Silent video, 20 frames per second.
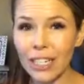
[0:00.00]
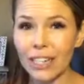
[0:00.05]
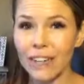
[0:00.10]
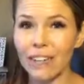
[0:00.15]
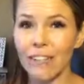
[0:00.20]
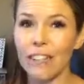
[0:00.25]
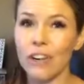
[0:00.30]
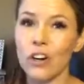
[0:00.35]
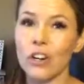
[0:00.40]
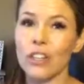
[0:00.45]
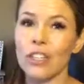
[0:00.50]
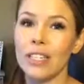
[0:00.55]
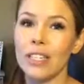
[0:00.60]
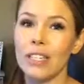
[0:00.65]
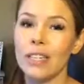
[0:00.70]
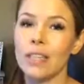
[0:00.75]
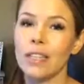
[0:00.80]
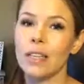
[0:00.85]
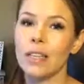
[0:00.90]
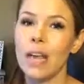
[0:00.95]

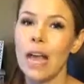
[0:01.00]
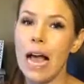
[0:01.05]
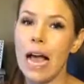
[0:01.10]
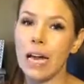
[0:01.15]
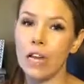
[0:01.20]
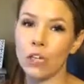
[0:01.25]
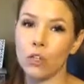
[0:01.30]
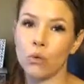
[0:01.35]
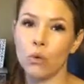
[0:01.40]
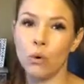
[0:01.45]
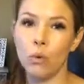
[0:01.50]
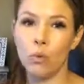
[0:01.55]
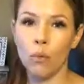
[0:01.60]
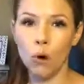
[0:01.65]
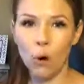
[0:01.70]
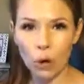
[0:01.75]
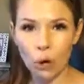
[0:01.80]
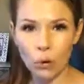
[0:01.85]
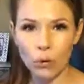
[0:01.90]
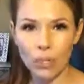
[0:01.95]
versus actual
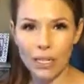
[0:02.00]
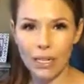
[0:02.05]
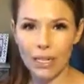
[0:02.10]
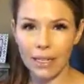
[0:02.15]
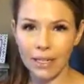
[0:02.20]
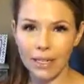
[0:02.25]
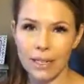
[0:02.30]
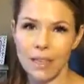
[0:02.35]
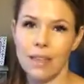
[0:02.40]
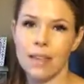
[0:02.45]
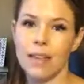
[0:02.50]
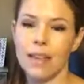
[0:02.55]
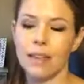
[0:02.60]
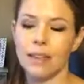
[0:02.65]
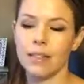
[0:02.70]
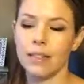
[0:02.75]
proteins and things.